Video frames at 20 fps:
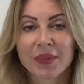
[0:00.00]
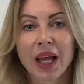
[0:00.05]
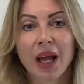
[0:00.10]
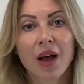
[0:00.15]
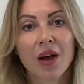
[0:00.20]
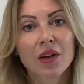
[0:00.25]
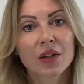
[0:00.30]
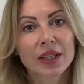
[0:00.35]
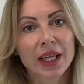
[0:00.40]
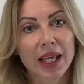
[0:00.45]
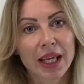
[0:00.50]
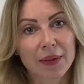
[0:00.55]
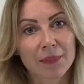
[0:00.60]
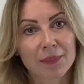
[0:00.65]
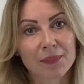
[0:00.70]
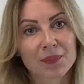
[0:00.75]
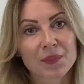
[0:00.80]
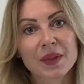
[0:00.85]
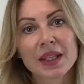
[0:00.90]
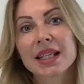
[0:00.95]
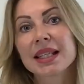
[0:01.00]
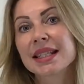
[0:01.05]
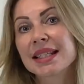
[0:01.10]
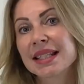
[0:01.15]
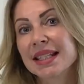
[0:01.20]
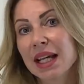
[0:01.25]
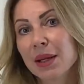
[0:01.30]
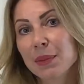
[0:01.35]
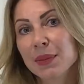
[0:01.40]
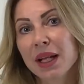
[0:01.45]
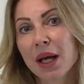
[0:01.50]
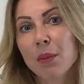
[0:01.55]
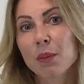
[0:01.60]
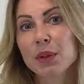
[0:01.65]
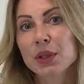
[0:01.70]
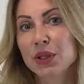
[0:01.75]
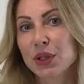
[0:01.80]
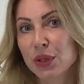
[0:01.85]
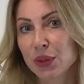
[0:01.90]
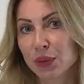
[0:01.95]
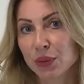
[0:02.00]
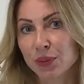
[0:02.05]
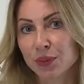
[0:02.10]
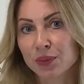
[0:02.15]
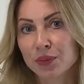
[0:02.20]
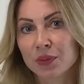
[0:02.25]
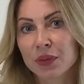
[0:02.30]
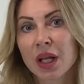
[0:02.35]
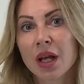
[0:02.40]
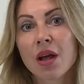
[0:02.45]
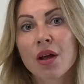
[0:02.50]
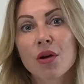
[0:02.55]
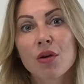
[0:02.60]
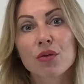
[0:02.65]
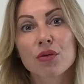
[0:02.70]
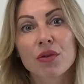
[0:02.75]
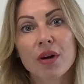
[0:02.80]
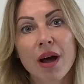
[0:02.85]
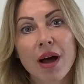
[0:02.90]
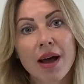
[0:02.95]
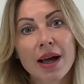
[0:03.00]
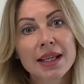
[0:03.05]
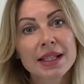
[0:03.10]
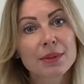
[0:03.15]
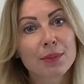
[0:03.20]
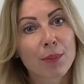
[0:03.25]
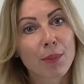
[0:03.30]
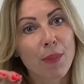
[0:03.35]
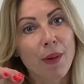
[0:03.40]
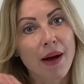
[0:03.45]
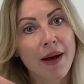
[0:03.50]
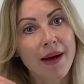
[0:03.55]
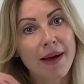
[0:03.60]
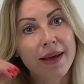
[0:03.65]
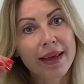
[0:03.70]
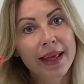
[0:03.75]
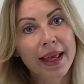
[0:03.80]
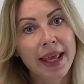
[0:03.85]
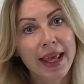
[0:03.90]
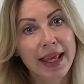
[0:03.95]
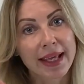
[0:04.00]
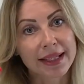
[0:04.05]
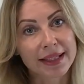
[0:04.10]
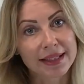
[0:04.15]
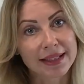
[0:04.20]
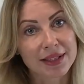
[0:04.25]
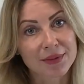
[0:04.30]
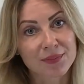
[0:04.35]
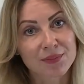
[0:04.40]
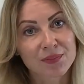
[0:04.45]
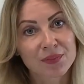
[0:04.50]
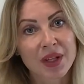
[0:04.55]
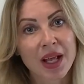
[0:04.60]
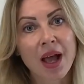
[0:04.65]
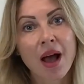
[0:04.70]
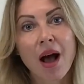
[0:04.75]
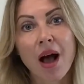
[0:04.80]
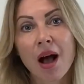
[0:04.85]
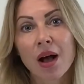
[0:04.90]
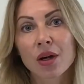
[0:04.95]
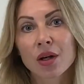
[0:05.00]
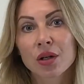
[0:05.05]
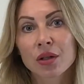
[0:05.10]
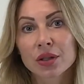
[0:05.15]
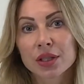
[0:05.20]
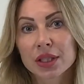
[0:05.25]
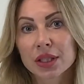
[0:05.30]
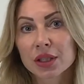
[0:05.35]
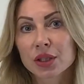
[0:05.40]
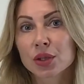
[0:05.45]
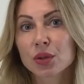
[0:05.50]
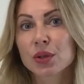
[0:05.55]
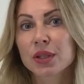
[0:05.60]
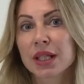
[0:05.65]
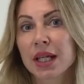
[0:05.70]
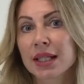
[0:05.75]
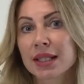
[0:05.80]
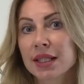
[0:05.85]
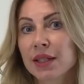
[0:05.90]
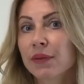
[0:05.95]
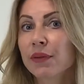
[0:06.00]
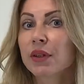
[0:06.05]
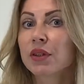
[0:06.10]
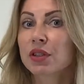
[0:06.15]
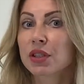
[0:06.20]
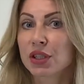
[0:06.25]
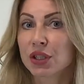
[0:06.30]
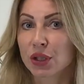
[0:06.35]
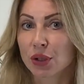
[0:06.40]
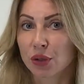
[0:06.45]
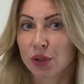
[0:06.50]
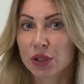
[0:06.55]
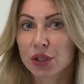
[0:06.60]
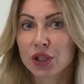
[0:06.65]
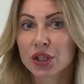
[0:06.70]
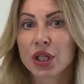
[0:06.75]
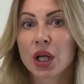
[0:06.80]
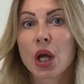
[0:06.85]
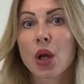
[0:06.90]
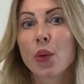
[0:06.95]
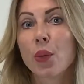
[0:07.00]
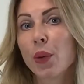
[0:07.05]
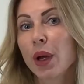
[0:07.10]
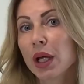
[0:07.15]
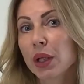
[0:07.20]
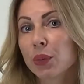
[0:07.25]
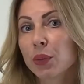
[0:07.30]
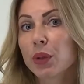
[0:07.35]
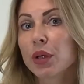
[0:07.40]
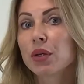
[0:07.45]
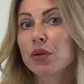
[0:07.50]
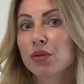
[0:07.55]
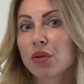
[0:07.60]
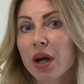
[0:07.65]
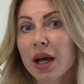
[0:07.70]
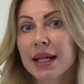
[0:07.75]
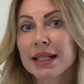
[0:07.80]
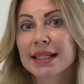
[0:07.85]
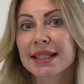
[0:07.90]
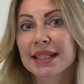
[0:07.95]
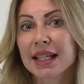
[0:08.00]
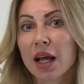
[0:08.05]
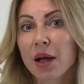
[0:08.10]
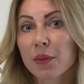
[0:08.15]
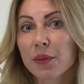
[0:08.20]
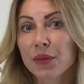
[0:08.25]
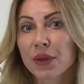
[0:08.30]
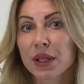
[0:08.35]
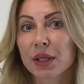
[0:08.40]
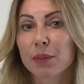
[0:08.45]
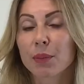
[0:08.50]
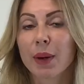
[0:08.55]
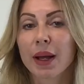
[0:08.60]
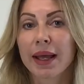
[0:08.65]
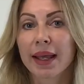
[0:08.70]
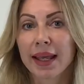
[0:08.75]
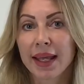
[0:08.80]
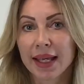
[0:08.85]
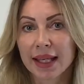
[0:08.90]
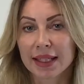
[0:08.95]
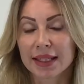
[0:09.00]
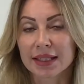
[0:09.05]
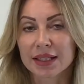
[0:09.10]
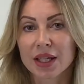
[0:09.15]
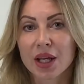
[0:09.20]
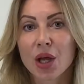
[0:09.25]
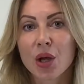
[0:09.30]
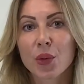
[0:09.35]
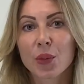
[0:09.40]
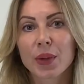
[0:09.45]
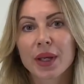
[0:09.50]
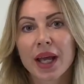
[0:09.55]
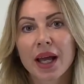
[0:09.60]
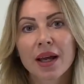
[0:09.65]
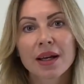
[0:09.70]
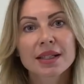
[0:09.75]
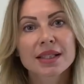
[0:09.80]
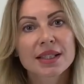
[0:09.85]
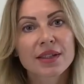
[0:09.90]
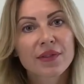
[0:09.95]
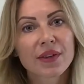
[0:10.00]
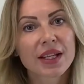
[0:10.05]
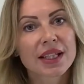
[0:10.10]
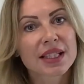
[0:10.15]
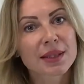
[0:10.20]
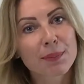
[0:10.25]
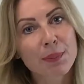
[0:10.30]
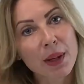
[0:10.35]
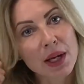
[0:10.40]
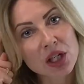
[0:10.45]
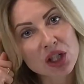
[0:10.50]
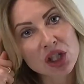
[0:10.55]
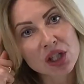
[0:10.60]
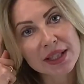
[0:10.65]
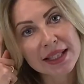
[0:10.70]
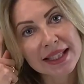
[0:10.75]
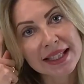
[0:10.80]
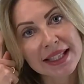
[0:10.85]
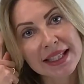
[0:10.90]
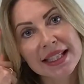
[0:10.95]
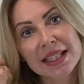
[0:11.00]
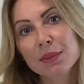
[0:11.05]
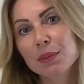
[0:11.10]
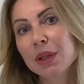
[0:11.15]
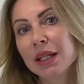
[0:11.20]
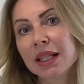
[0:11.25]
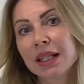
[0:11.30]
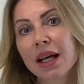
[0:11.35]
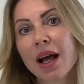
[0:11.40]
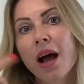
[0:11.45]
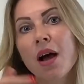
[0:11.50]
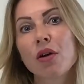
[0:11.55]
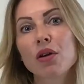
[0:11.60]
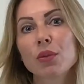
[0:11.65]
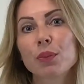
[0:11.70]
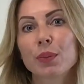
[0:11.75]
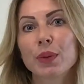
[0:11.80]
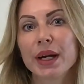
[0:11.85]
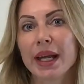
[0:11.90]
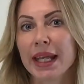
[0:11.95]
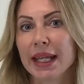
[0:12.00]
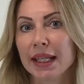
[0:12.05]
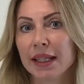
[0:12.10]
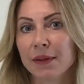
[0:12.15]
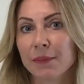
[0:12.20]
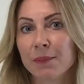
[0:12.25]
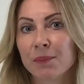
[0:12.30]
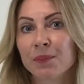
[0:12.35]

Okay, step number 2. Write by hand. According to scientific research, when we write something by hand, we activate special system in our brain.